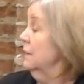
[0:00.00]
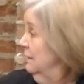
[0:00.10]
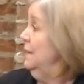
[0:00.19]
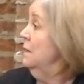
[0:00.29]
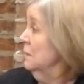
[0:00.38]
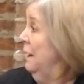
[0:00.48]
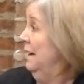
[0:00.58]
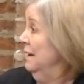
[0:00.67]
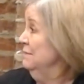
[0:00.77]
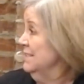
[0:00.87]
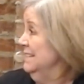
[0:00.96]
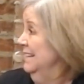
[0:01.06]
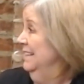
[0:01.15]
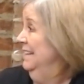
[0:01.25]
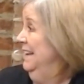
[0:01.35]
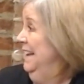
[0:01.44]
they're living their lives.
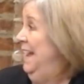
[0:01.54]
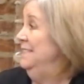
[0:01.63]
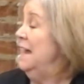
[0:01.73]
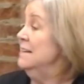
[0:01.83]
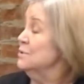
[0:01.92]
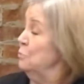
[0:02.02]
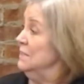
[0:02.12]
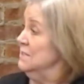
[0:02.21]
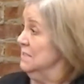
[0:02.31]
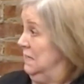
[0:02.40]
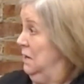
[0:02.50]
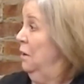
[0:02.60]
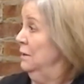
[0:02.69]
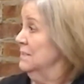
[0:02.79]
And that's what City